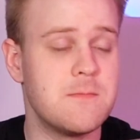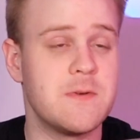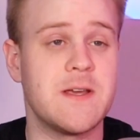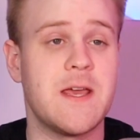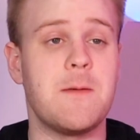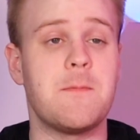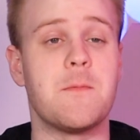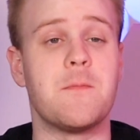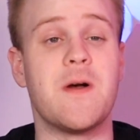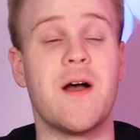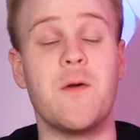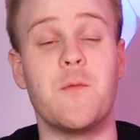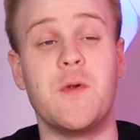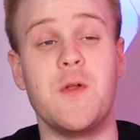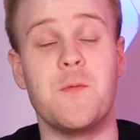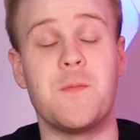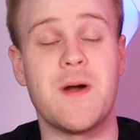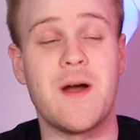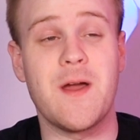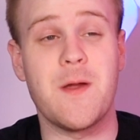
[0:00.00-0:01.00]
But keep in mind, when
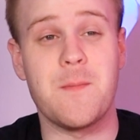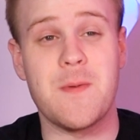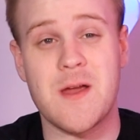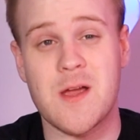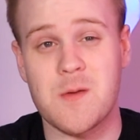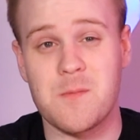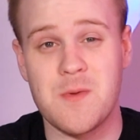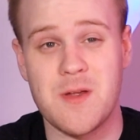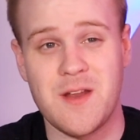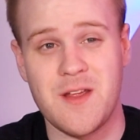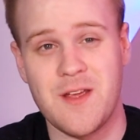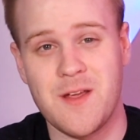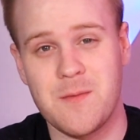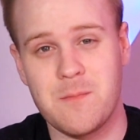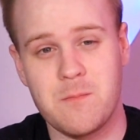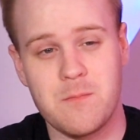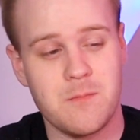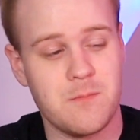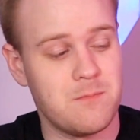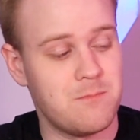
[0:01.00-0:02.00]
you buy a Mac Mini,
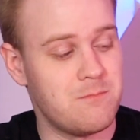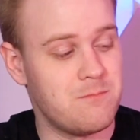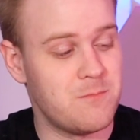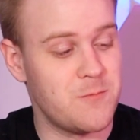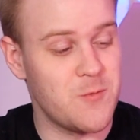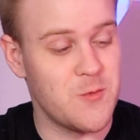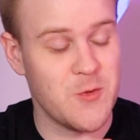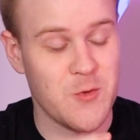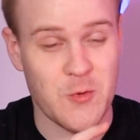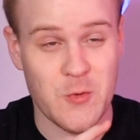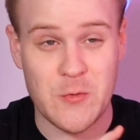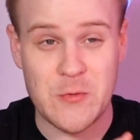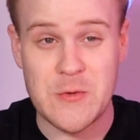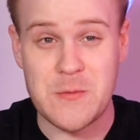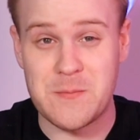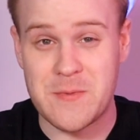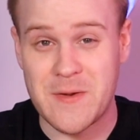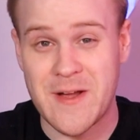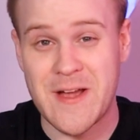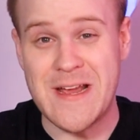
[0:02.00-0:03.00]
you're only
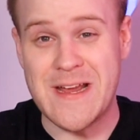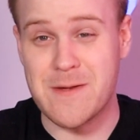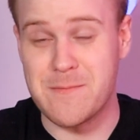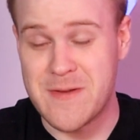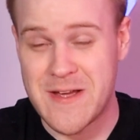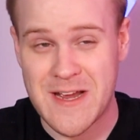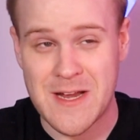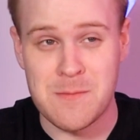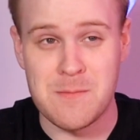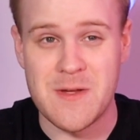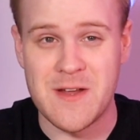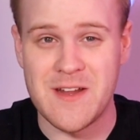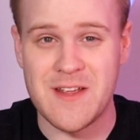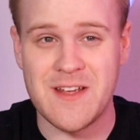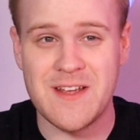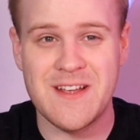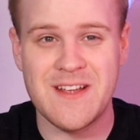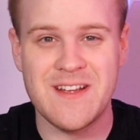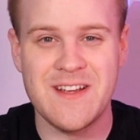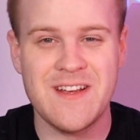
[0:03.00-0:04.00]
buying a Mac
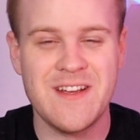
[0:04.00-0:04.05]
Mini.